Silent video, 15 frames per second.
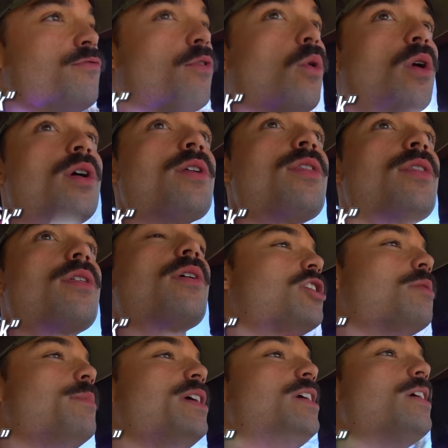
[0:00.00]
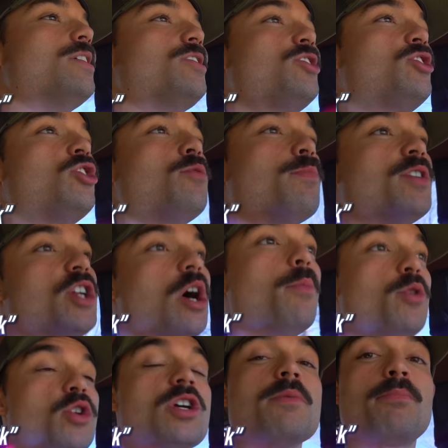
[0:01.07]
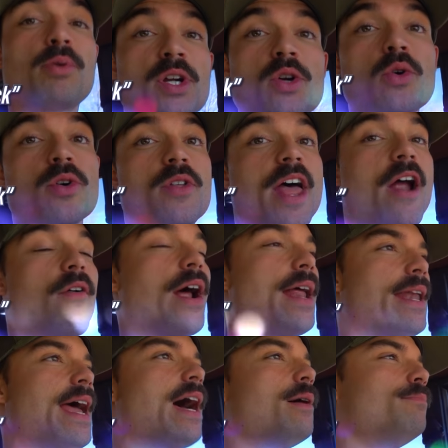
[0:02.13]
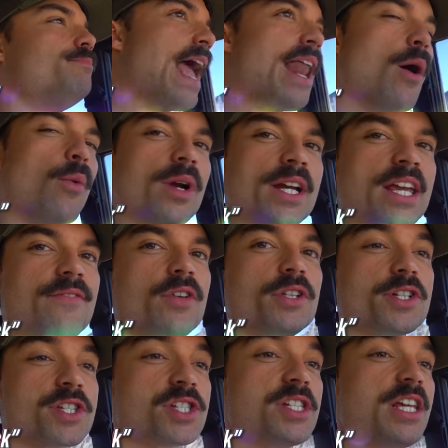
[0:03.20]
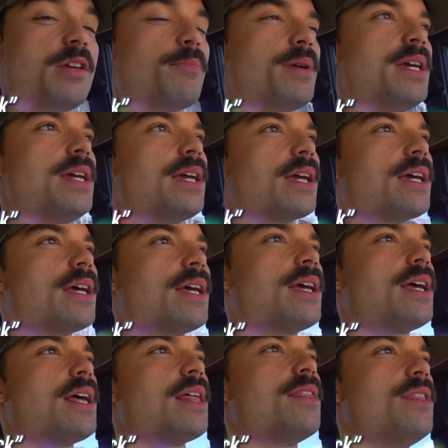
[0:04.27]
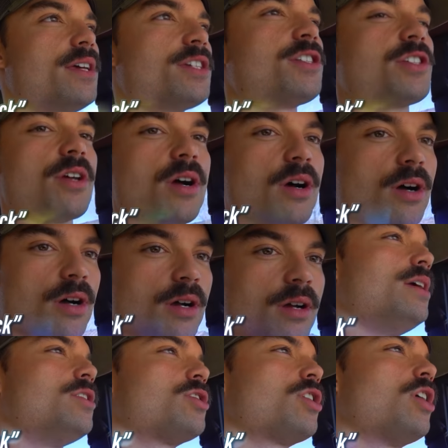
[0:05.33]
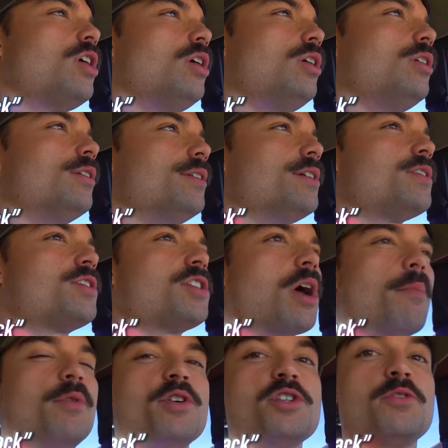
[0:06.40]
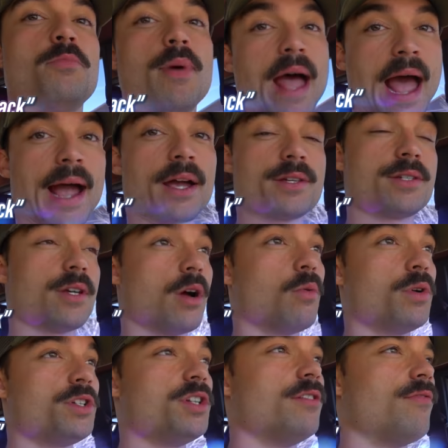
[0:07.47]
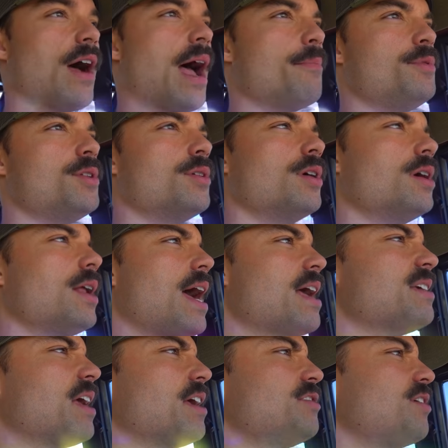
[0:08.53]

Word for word: 4th. It's going to be super dope. You can pre-order that right now. And I wanted to give you a little sneak peek this song is called Summer's Back, so I want you to vibe to it as I